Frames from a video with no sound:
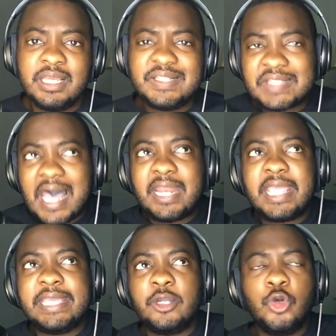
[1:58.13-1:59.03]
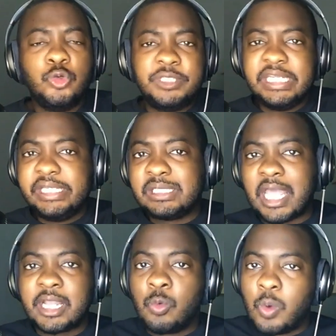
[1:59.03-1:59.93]
He's got a
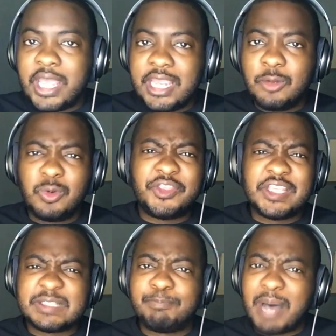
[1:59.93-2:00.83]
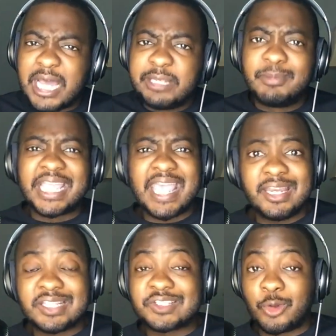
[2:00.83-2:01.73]
Houdini-like way with his body
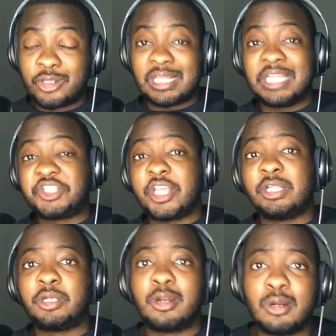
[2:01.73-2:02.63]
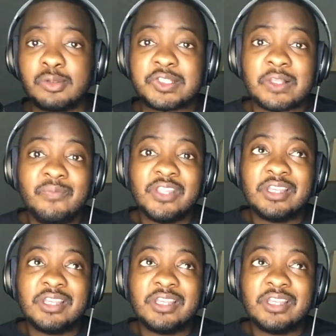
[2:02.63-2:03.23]
mechanics, sort of like Jalen Hurts,